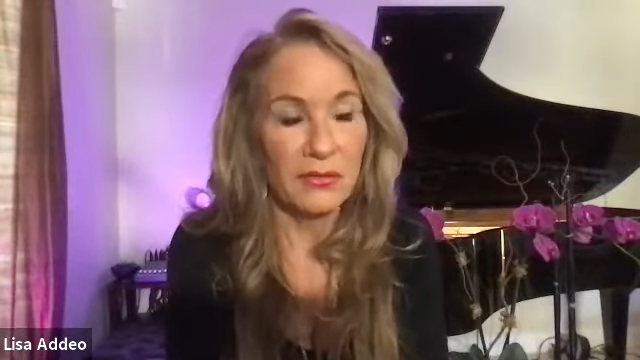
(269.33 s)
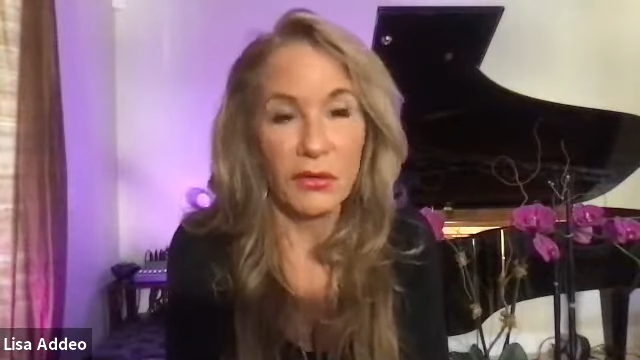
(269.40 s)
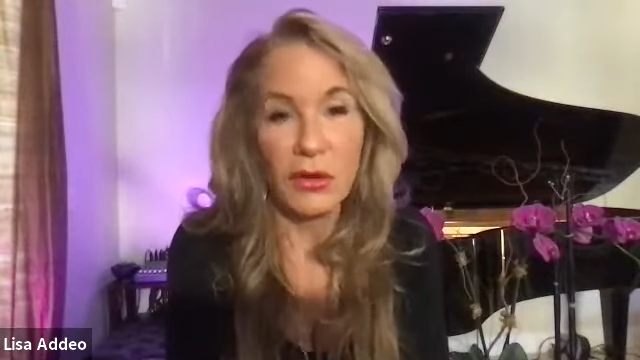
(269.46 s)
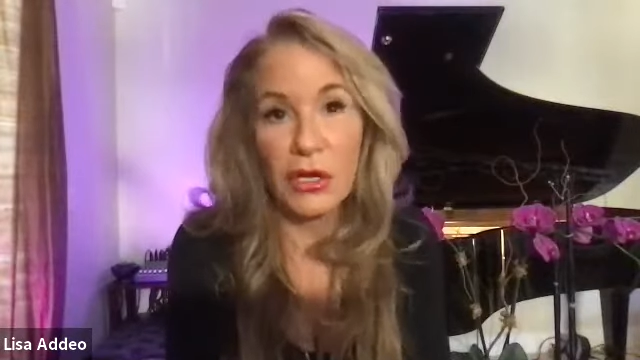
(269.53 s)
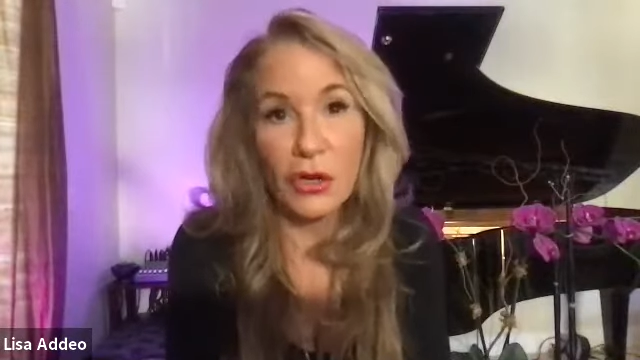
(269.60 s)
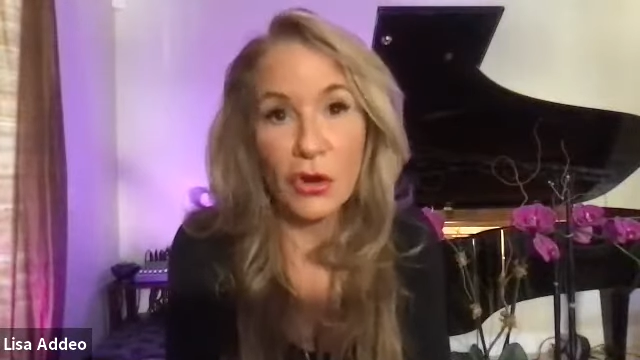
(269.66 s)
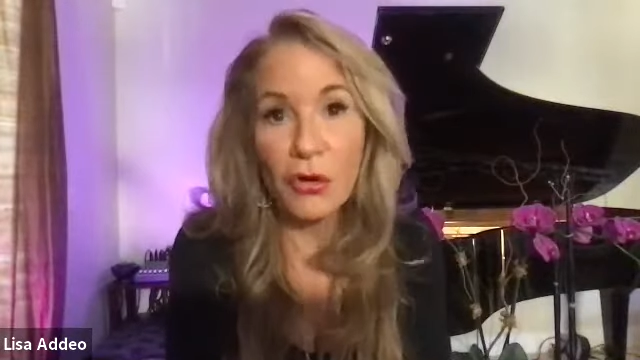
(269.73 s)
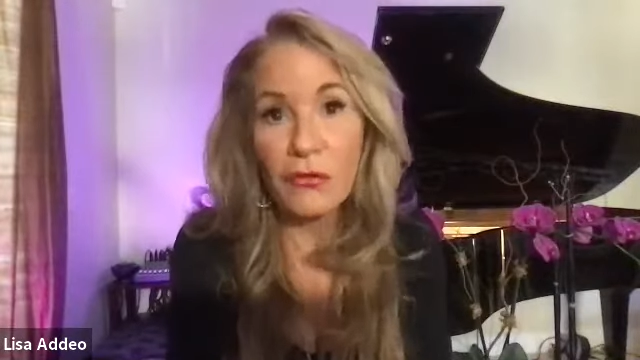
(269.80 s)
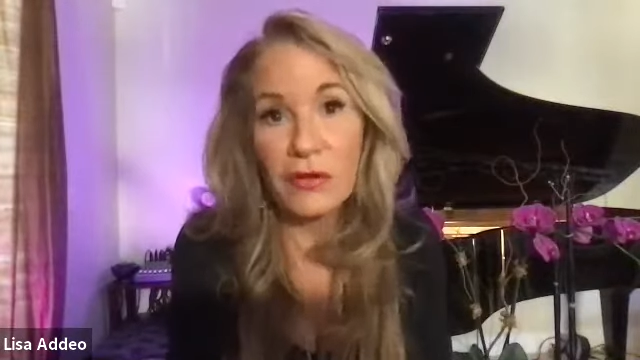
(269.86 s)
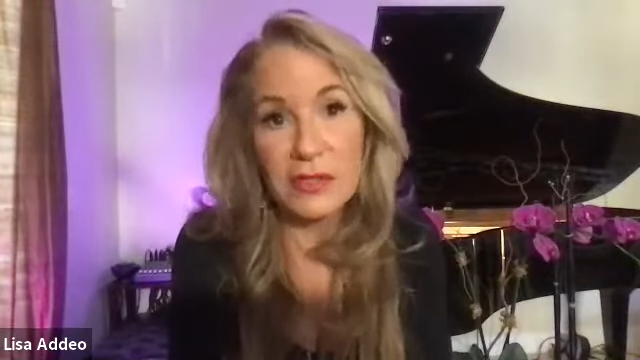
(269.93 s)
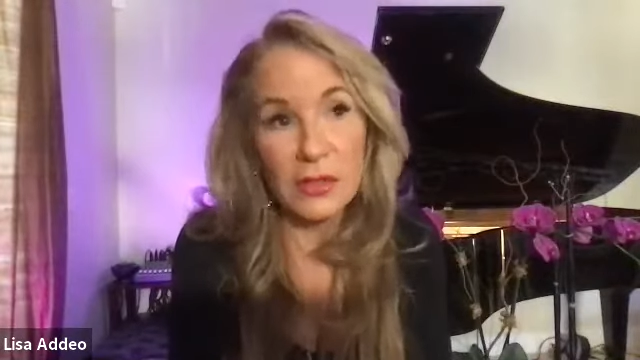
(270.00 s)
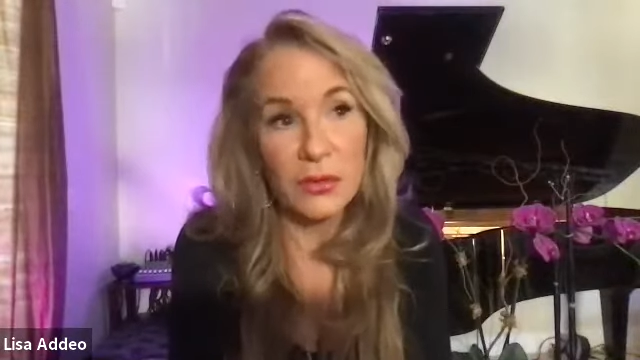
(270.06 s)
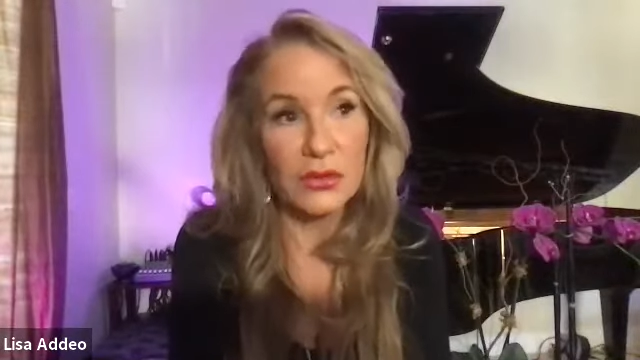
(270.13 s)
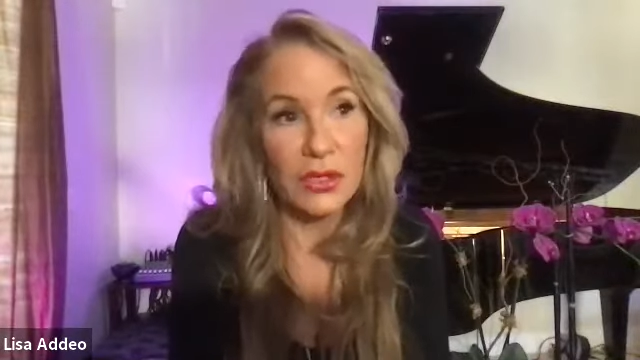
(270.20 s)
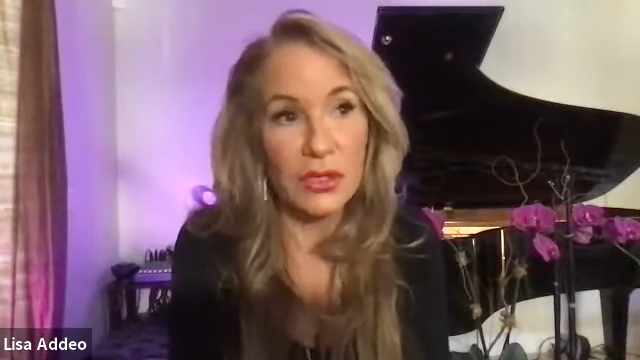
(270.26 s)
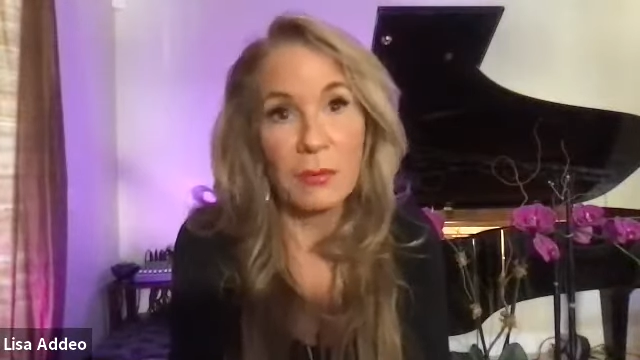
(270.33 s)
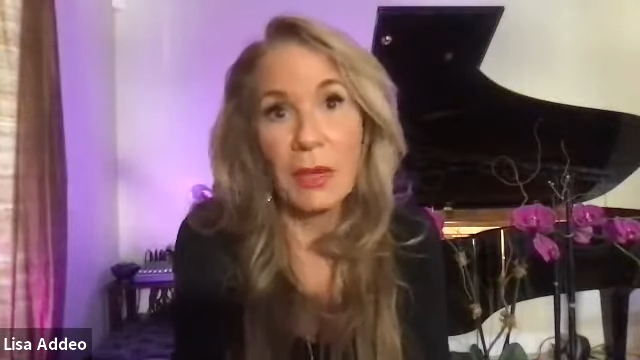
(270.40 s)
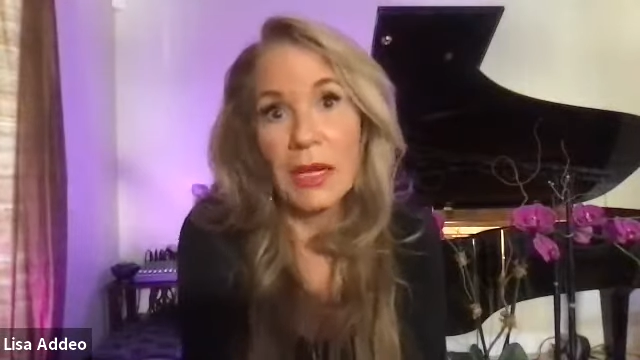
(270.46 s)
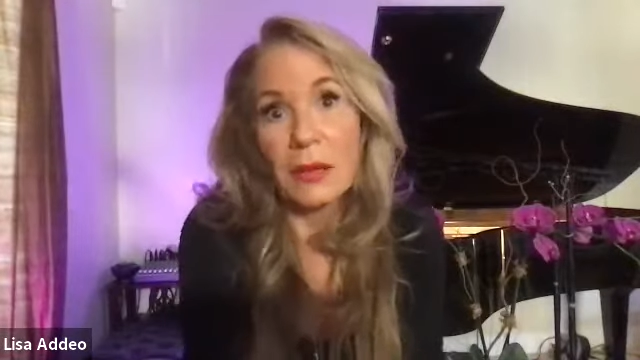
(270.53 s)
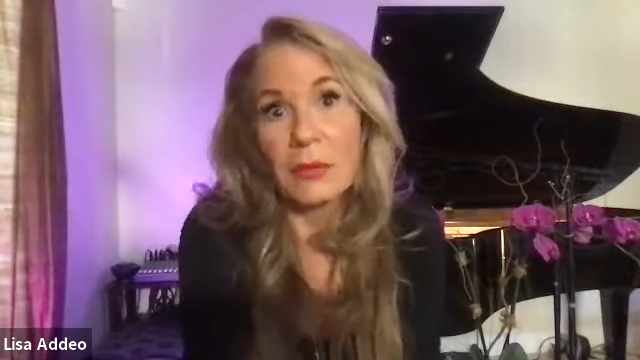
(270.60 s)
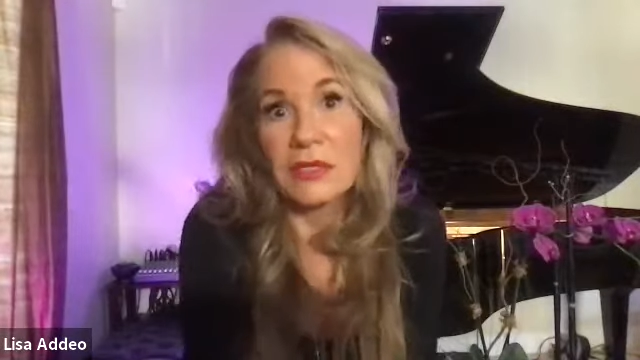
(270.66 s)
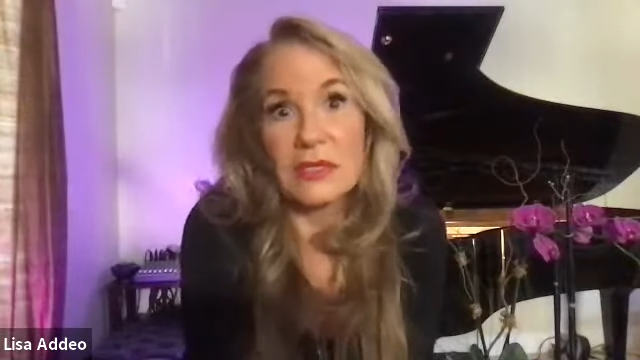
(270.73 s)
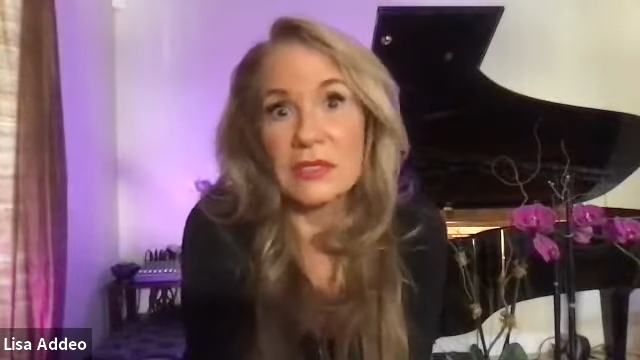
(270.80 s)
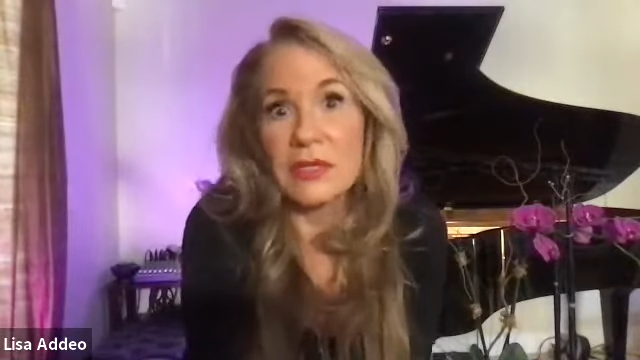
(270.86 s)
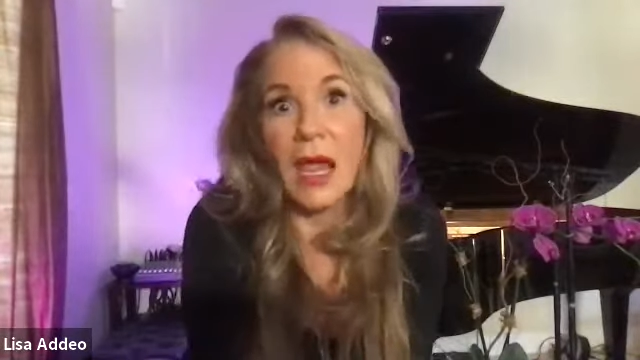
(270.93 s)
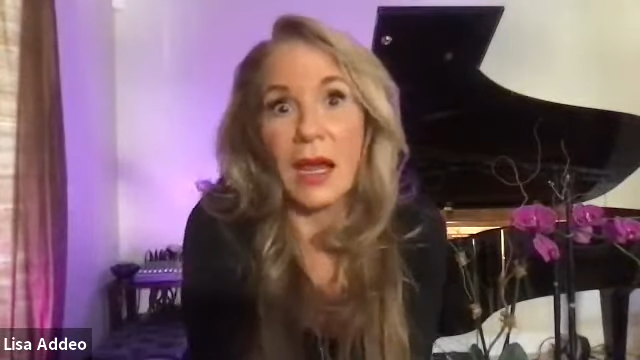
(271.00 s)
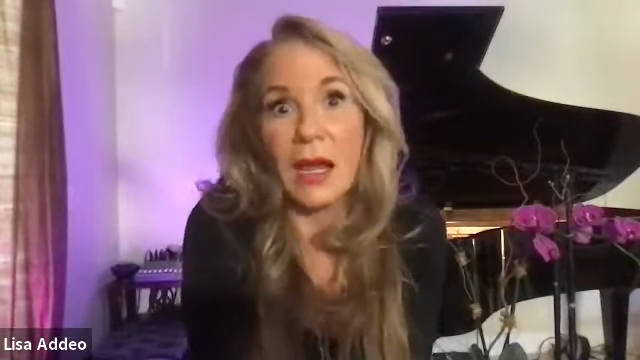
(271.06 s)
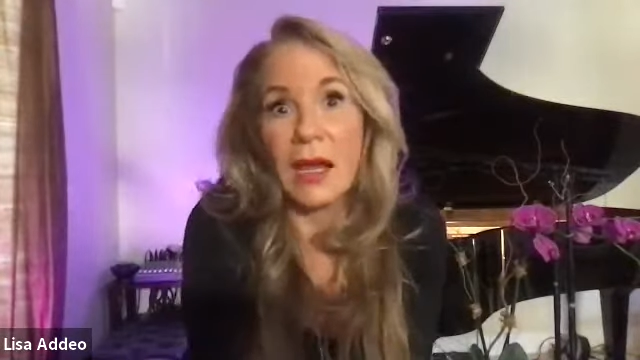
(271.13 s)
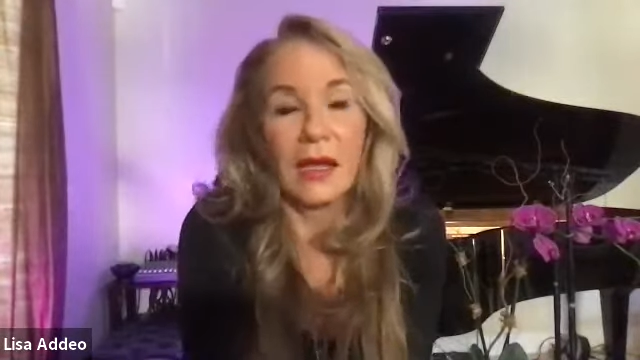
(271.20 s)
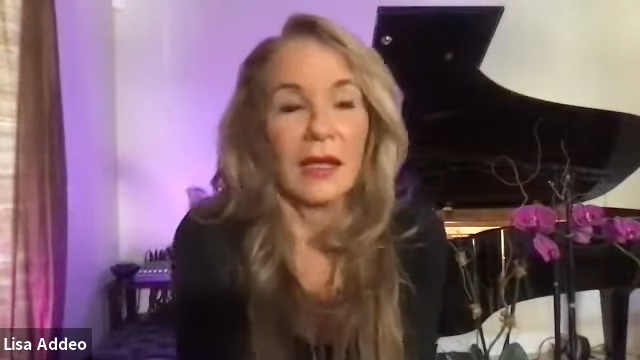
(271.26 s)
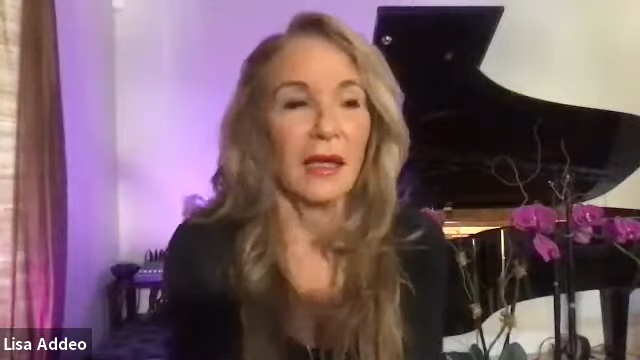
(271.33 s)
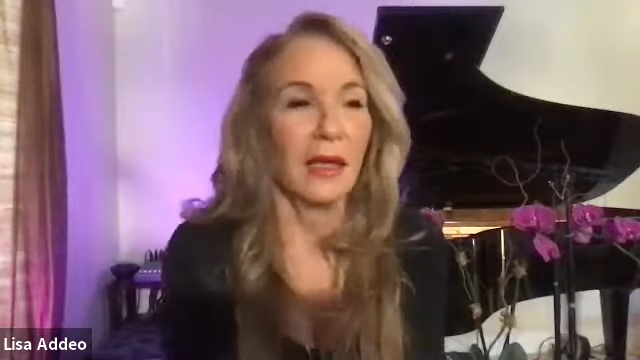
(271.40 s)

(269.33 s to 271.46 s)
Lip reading: very nervous I was going to make a mistake,